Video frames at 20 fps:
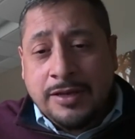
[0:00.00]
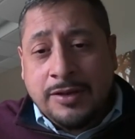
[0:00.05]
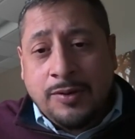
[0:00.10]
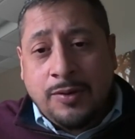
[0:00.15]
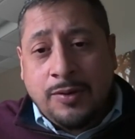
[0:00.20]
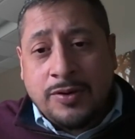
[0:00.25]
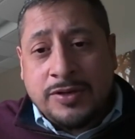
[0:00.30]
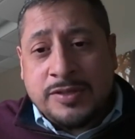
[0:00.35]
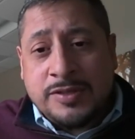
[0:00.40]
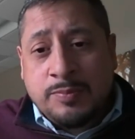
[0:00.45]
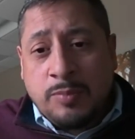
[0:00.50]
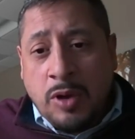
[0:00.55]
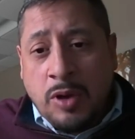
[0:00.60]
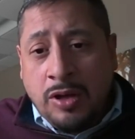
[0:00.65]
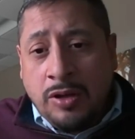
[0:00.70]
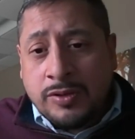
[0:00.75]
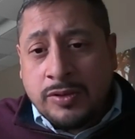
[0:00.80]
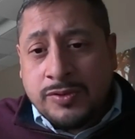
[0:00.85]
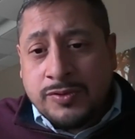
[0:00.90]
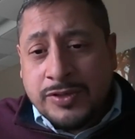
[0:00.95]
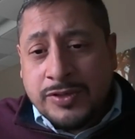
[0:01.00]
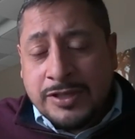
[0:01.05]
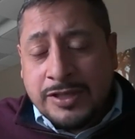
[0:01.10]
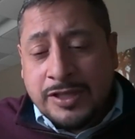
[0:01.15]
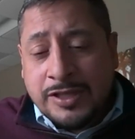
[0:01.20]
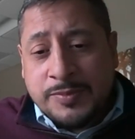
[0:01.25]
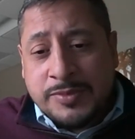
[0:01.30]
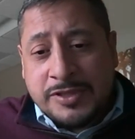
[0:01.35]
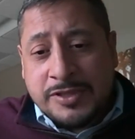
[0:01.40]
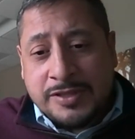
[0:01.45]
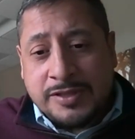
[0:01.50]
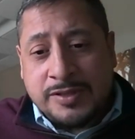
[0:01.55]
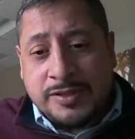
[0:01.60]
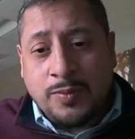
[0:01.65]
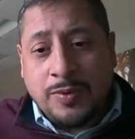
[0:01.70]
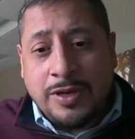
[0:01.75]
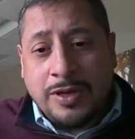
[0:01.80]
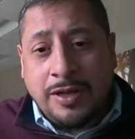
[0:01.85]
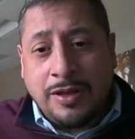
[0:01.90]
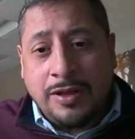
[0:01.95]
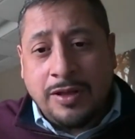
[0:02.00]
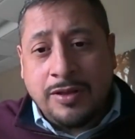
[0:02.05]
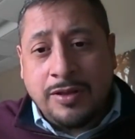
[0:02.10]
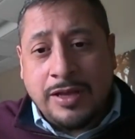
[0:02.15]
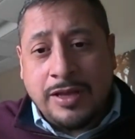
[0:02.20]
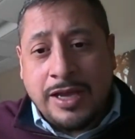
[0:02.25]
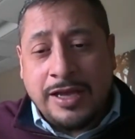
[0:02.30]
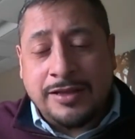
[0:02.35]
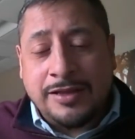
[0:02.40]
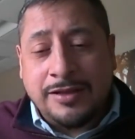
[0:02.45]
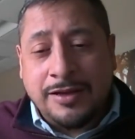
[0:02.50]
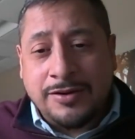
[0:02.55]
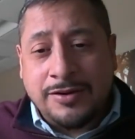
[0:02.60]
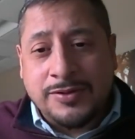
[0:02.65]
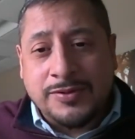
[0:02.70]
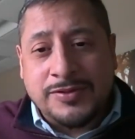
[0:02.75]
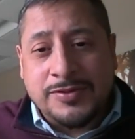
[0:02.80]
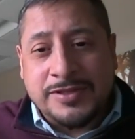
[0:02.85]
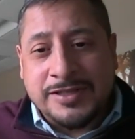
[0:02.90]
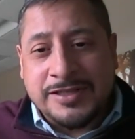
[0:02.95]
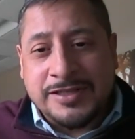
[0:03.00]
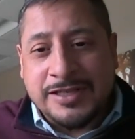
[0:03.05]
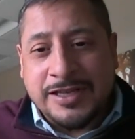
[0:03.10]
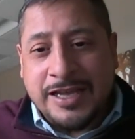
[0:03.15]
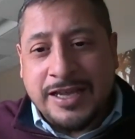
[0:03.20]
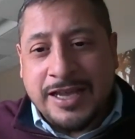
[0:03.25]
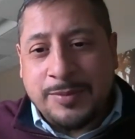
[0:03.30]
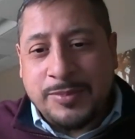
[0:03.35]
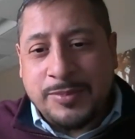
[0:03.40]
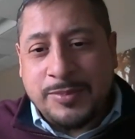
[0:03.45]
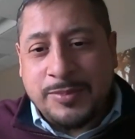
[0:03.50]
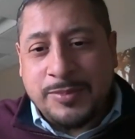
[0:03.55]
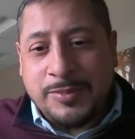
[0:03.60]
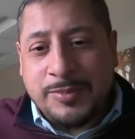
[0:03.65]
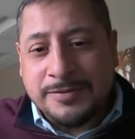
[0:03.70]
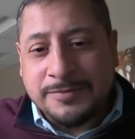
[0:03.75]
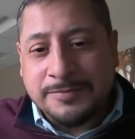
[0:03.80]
or small tree limbs as well at our new Citizen Campus.